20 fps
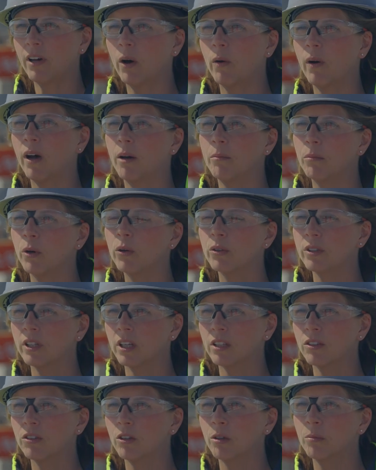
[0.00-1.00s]
our
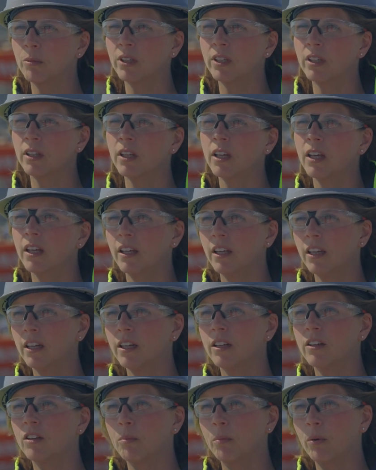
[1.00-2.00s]
ammonia terminal here
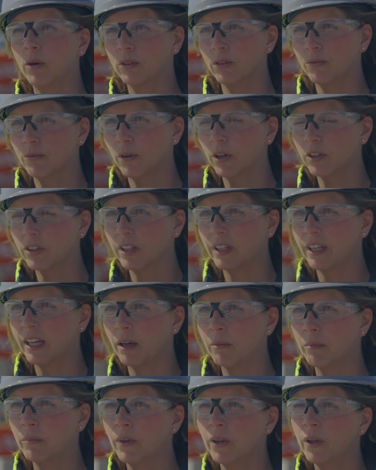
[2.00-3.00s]
in the port of
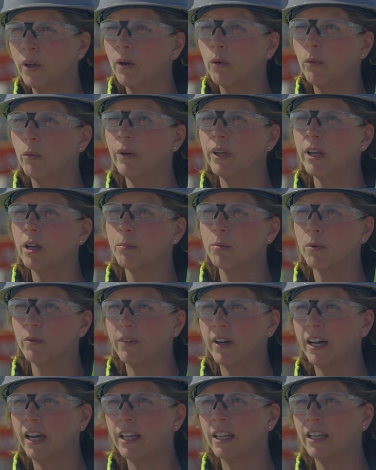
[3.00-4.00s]
Rotterdam, we are
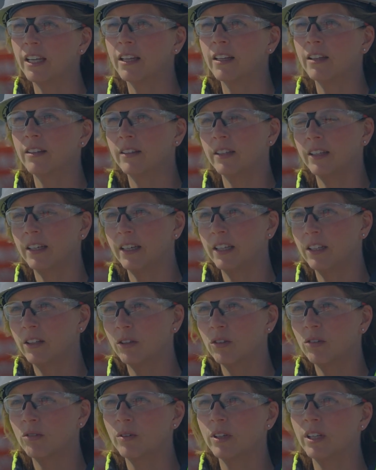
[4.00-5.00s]
providing the
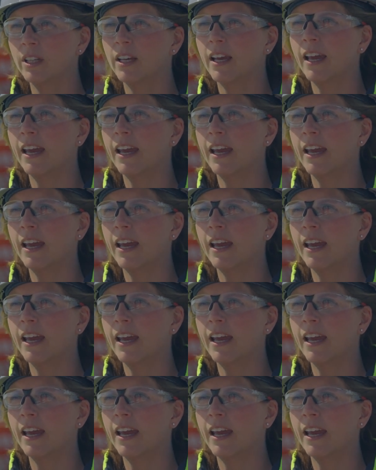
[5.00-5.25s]
industry